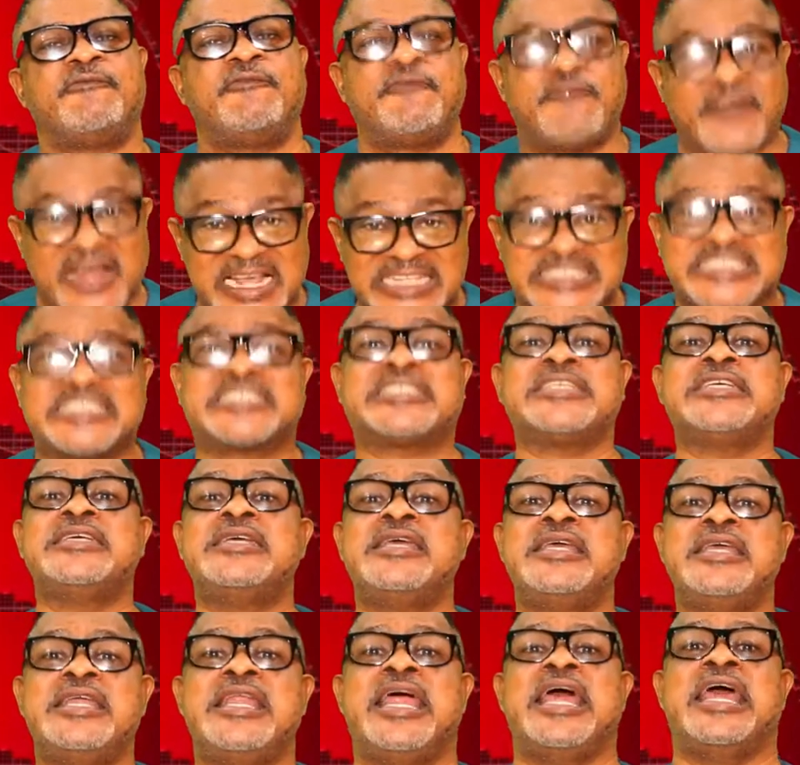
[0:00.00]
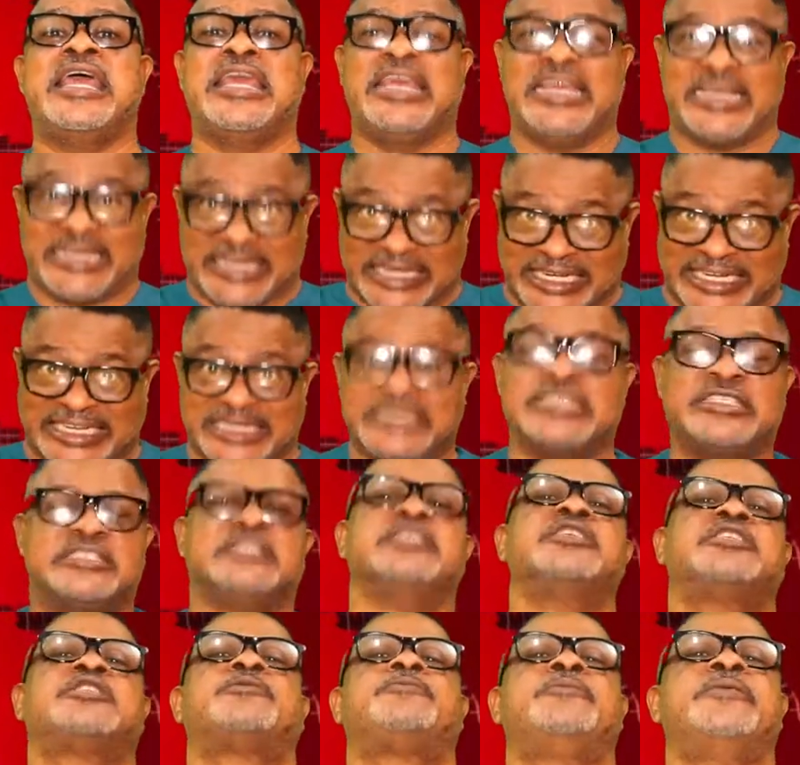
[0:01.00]
Fasting
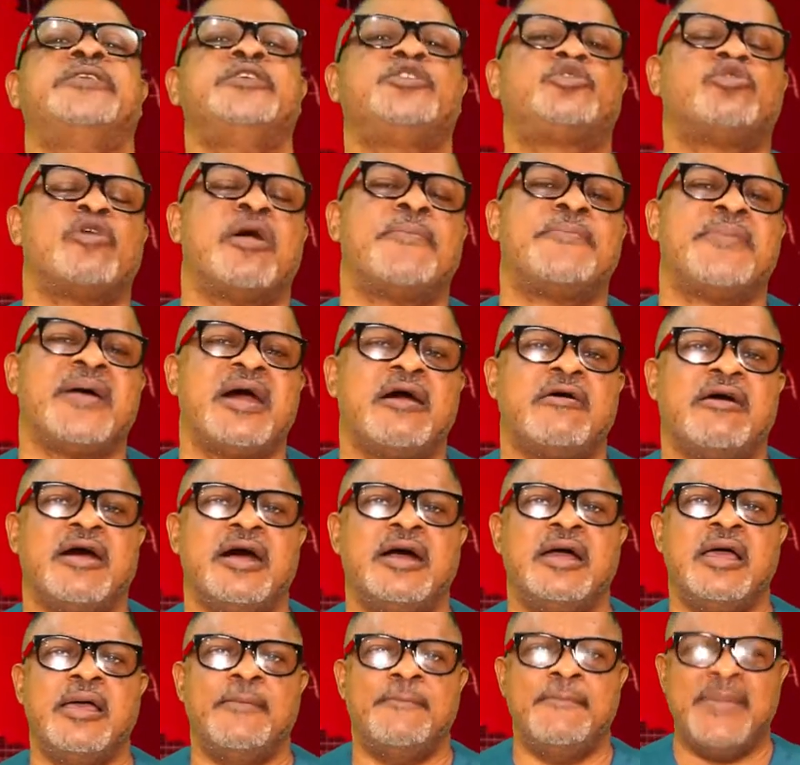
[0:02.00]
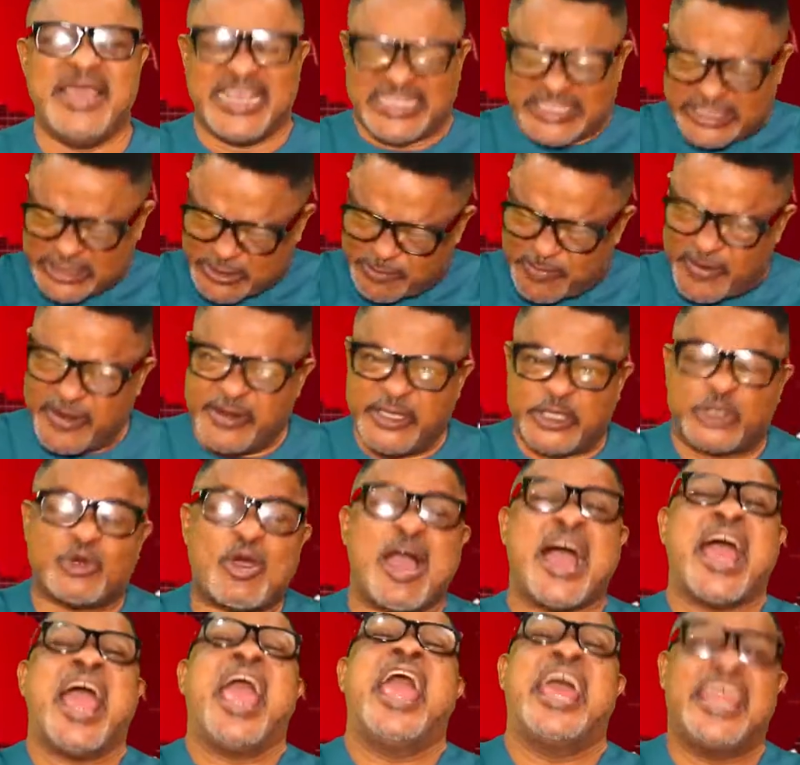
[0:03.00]
increases spiritual power, makes
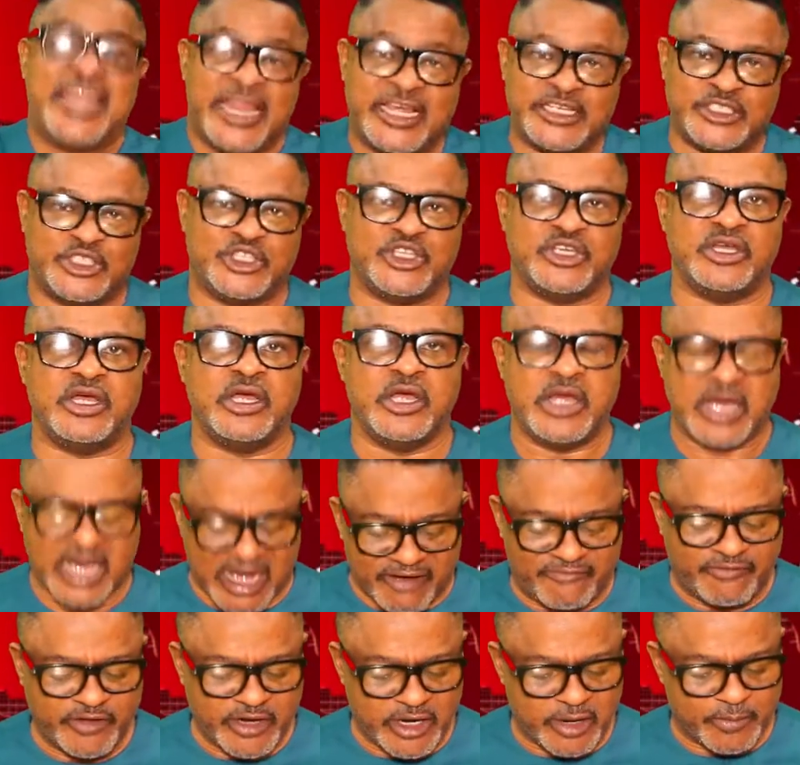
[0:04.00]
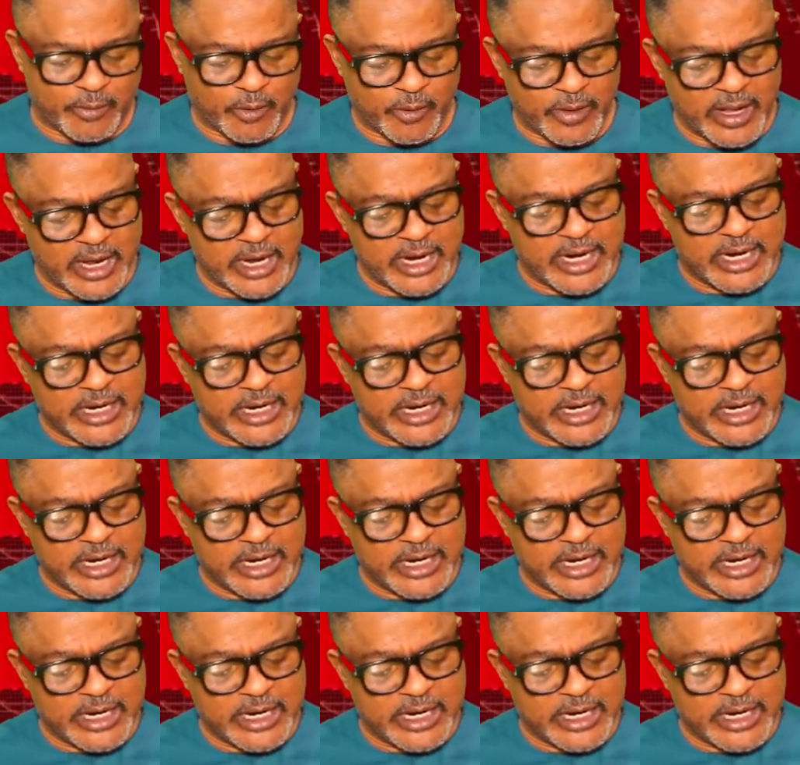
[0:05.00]
spiritual energy available.